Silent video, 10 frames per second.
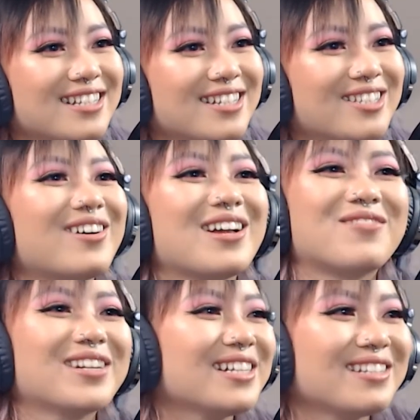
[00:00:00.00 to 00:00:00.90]
So I
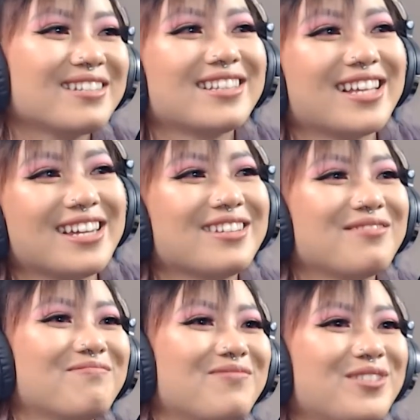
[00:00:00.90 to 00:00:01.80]
wanted to like
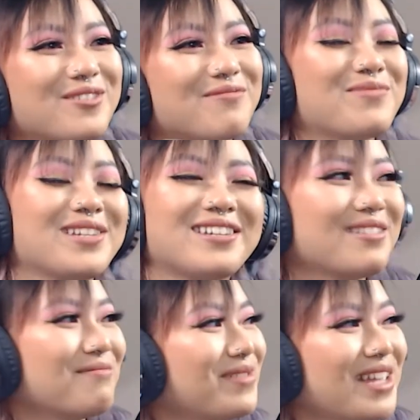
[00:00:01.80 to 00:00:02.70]

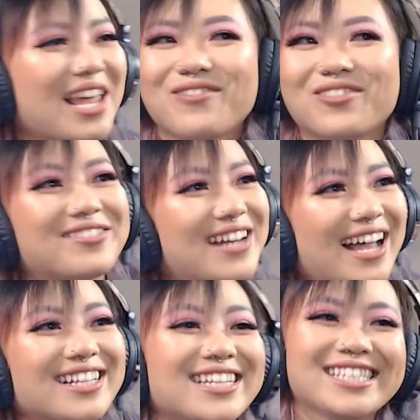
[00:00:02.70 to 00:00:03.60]
be behavioral
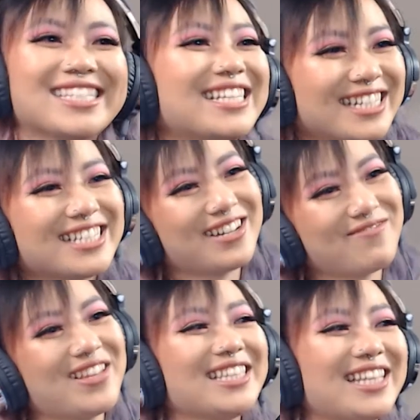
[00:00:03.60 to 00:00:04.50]
analysis and stuff
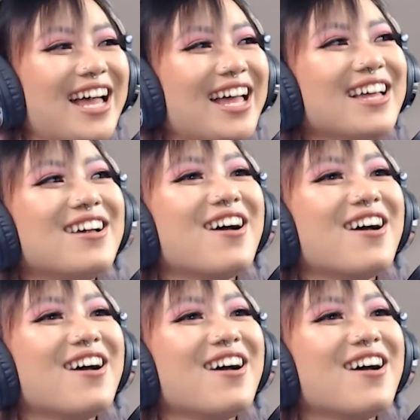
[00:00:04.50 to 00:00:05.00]
like that.